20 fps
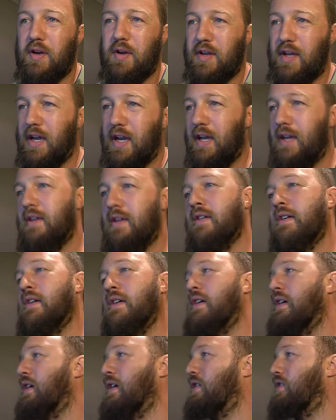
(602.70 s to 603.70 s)
okay.
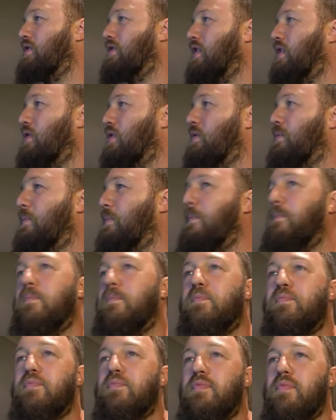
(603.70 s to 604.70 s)
So
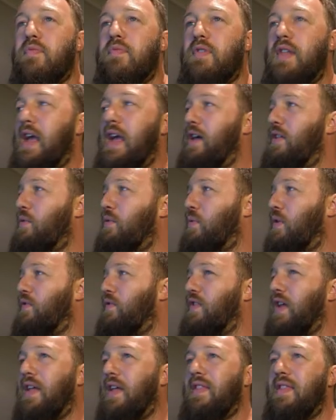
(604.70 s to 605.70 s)
now that
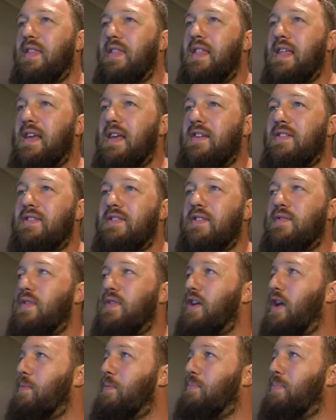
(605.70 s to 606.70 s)
we've done this, if we
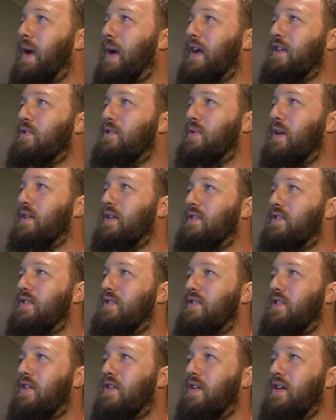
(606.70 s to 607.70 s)
go back to our
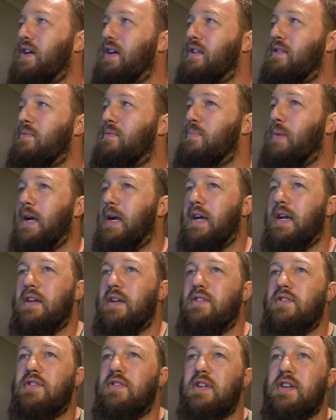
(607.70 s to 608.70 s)
design
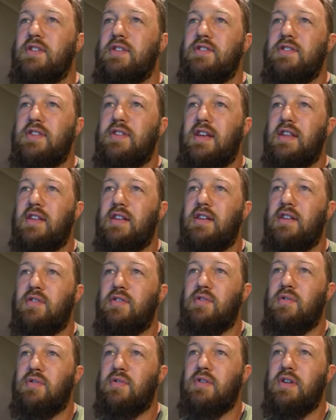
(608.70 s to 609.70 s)
page, you can see that it's
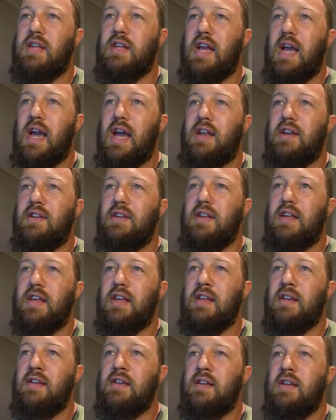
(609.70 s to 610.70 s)
already added
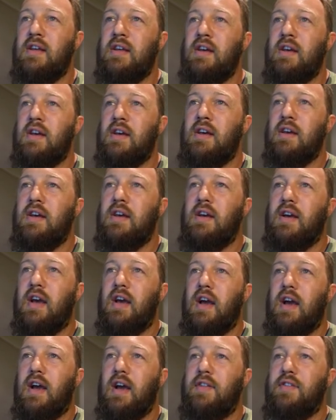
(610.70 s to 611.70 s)
in
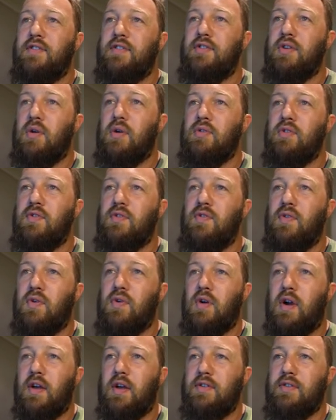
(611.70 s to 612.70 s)
the salts
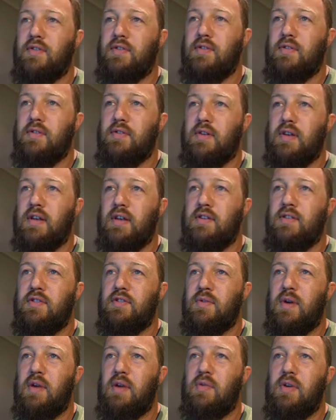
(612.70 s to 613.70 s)
for us
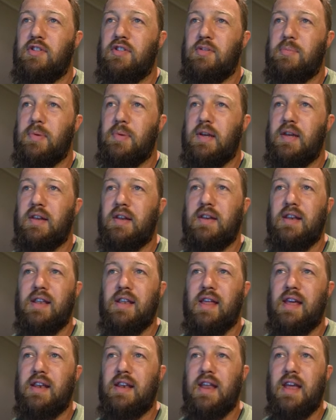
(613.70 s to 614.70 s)
into our recipe, and
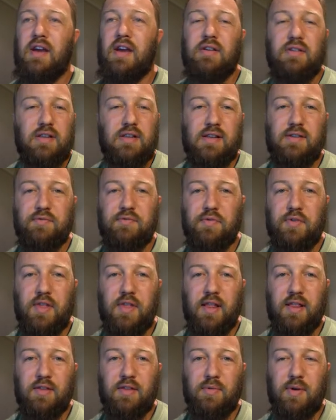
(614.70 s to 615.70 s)
they now live
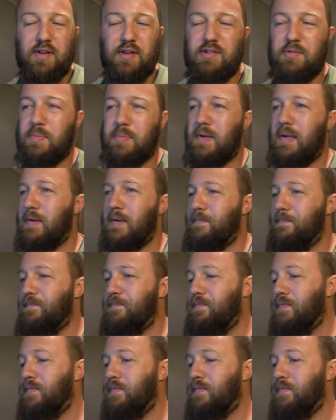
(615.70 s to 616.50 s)
within the recipe.